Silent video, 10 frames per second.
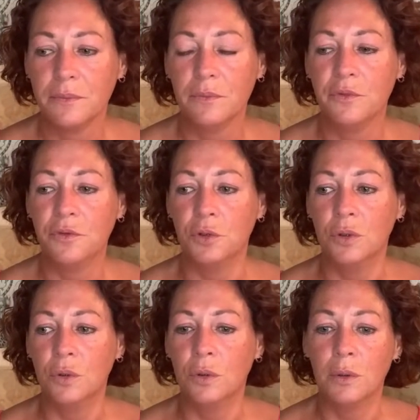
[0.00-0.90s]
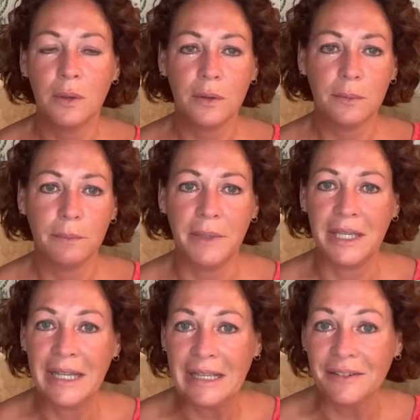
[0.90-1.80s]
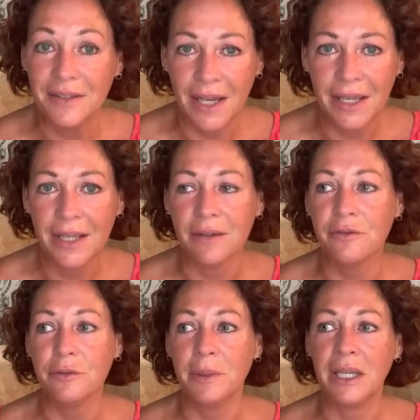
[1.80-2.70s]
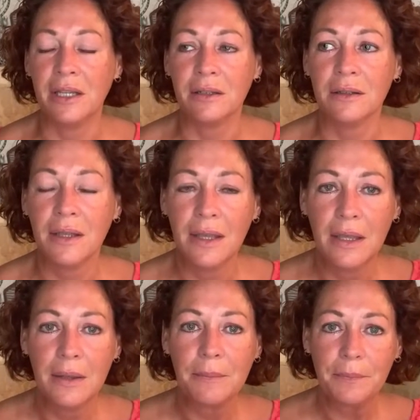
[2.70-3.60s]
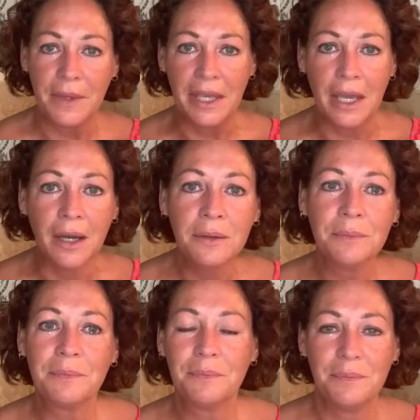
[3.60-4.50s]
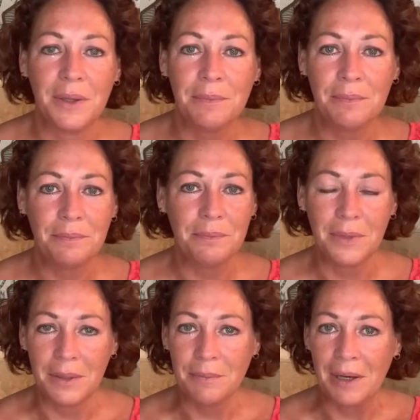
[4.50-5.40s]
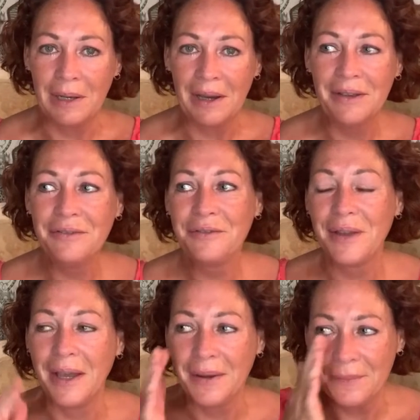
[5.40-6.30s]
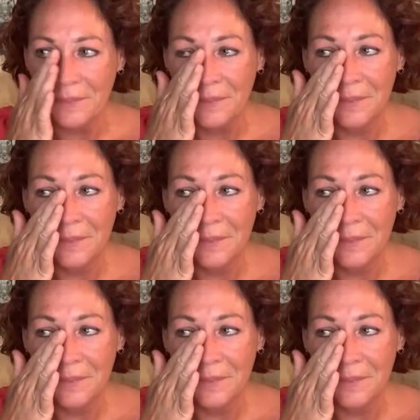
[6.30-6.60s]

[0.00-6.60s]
for being here today and for being here in my life. You're